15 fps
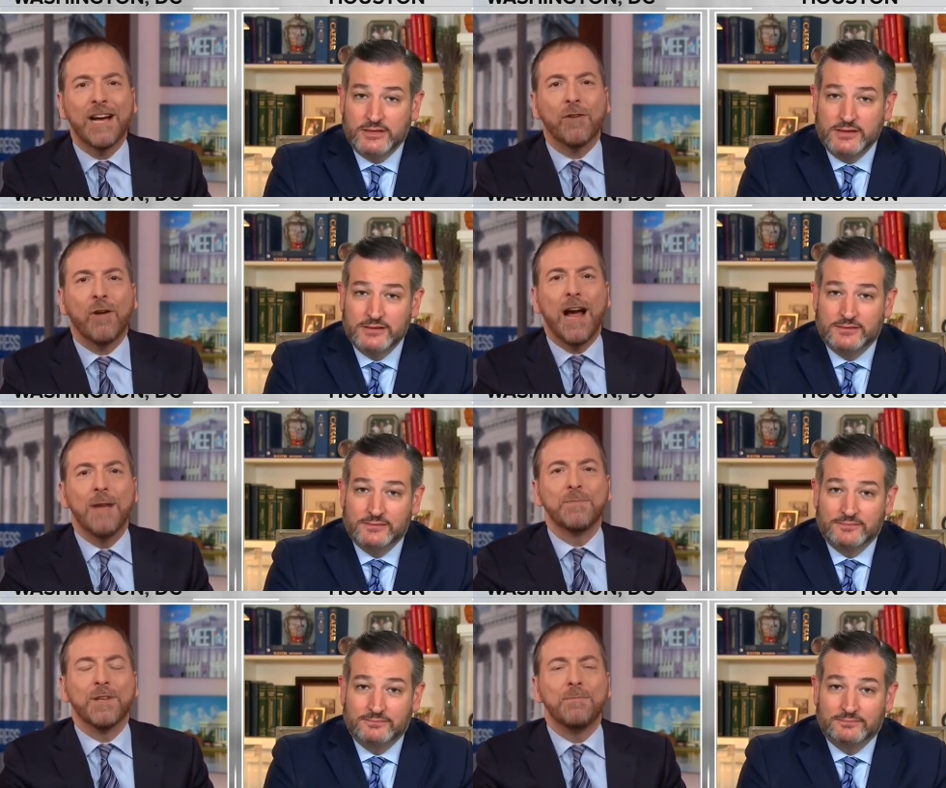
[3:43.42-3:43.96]
Speaker 1: high really?
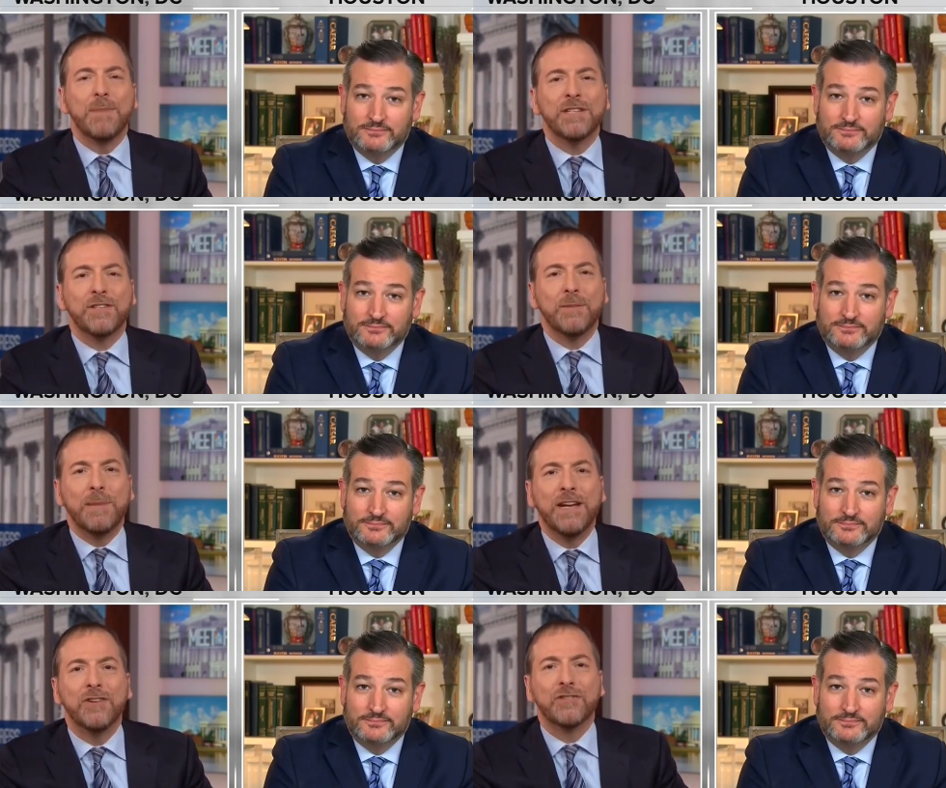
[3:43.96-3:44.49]
crimes and
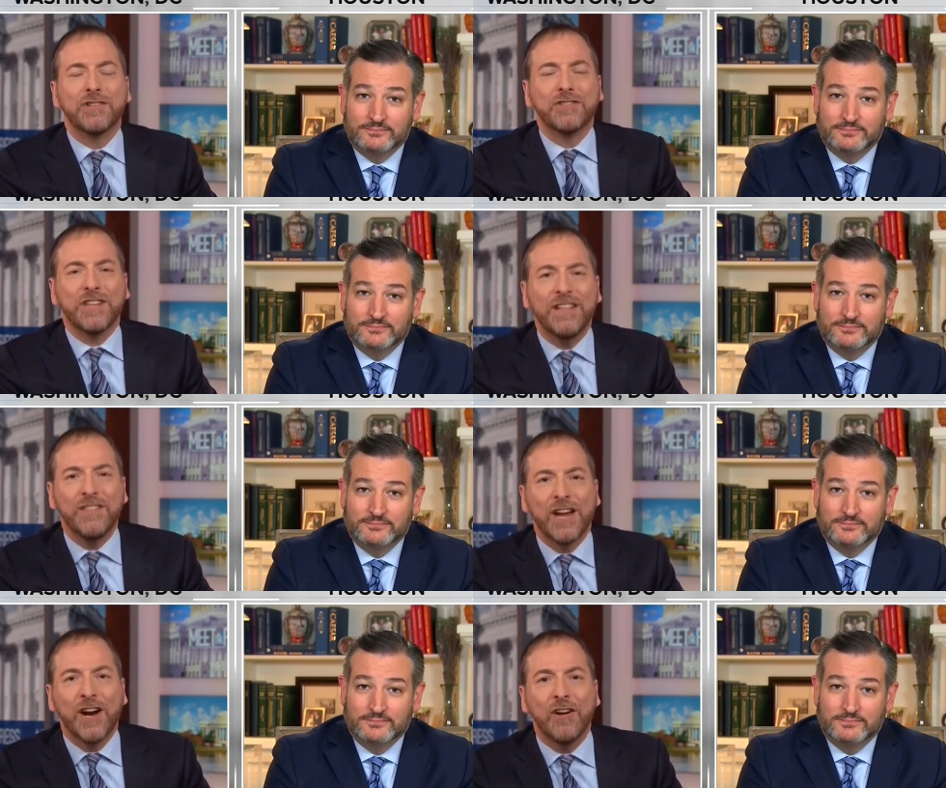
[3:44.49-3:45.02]
misdemeanors
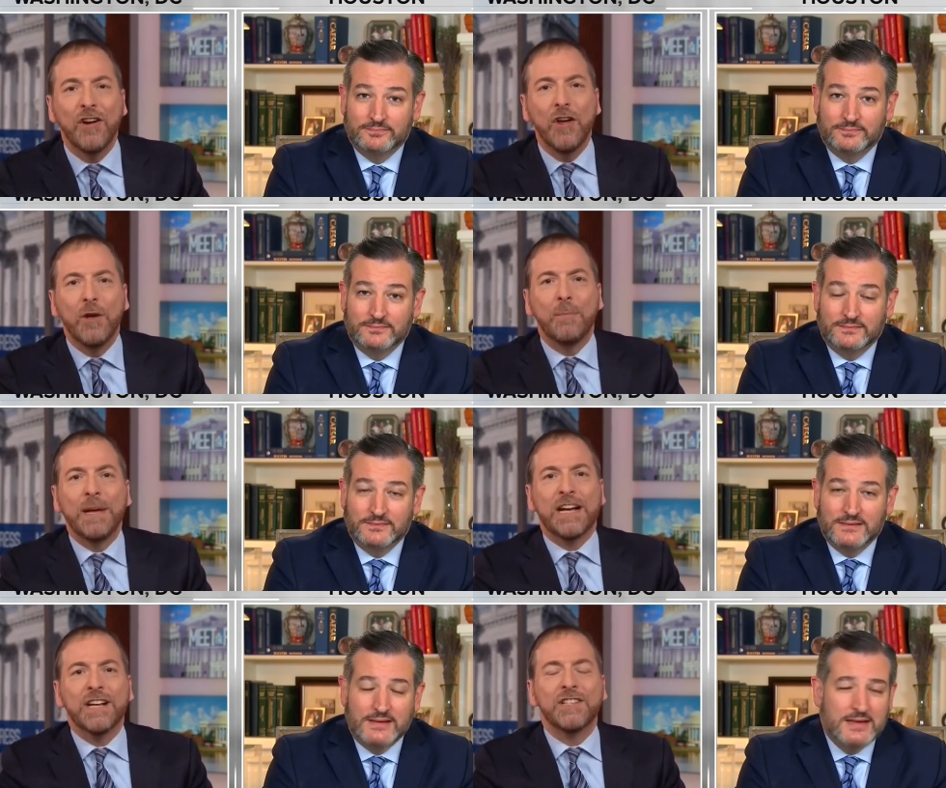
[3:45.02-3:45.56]
is in there,
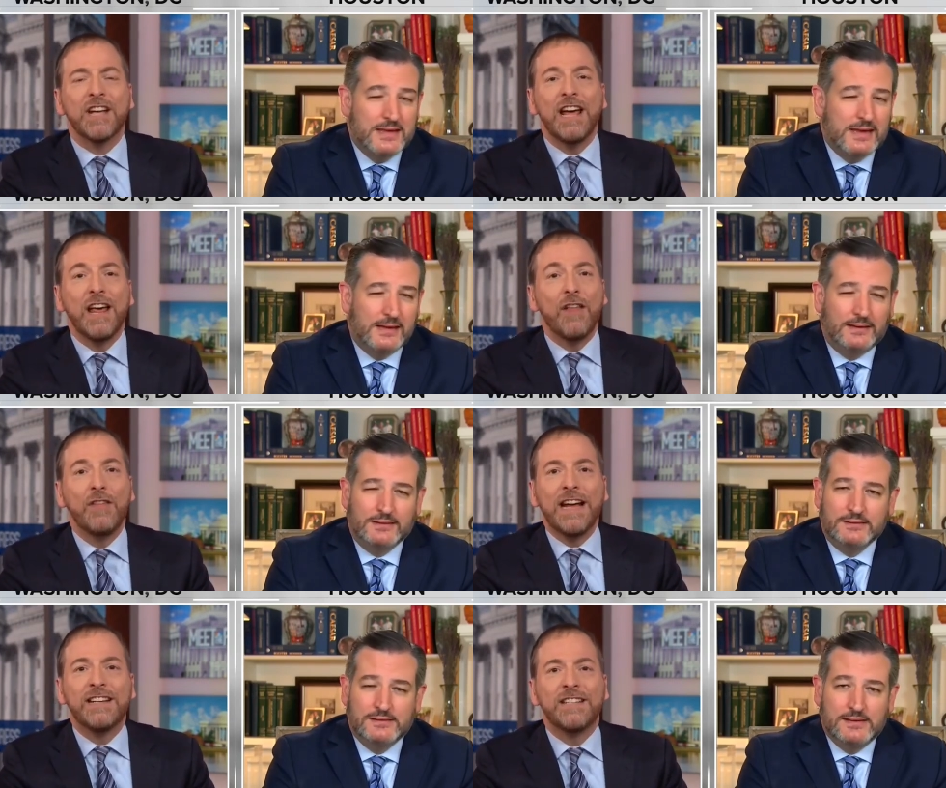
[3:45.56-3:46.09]
because
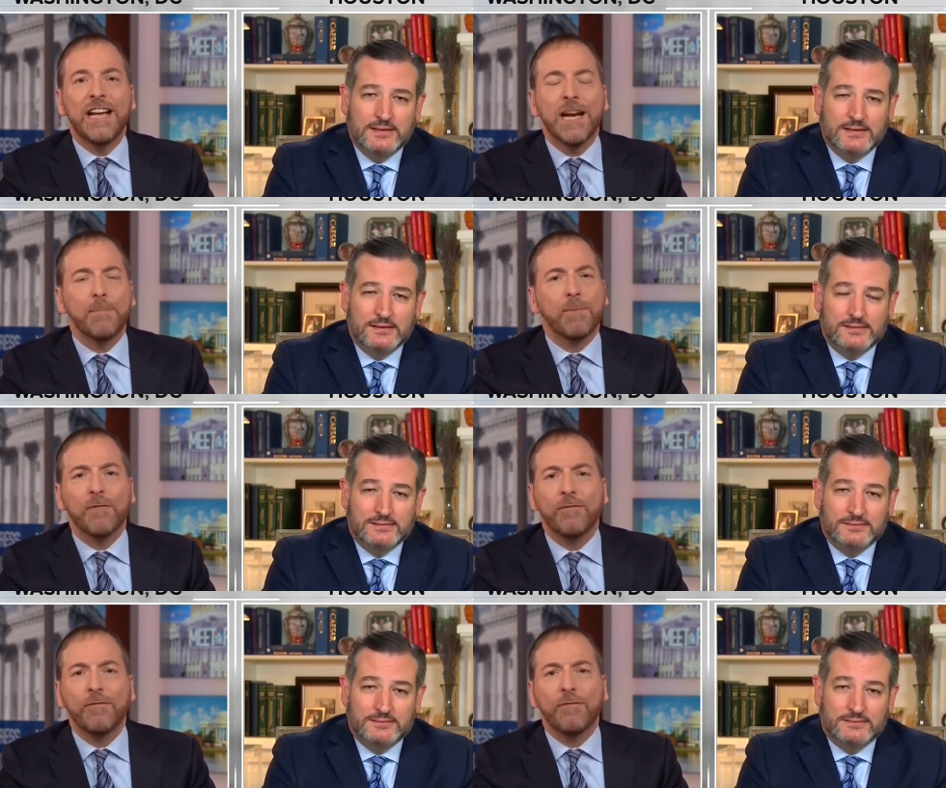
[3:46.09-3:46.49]
they did